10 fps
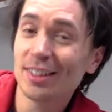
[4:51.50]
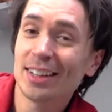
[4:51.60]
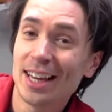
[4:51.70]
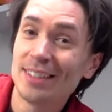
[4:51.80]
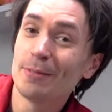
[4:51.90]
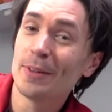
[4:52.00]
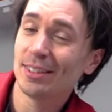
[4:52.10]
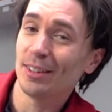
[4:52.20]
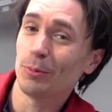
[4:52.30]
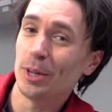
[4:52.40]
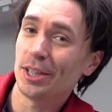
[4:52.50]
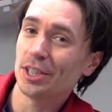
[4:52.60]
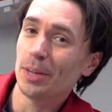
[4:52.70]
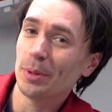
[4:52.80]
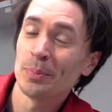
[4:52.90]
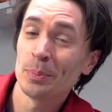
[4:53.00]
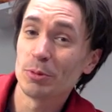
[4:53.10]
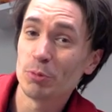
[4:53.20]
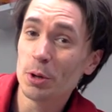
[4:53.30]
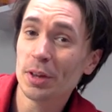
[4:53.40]
is our Kids Invent Stuff workshop,
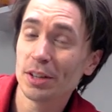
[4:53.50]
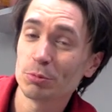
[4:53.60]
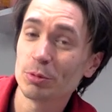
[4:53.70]
but Ruth has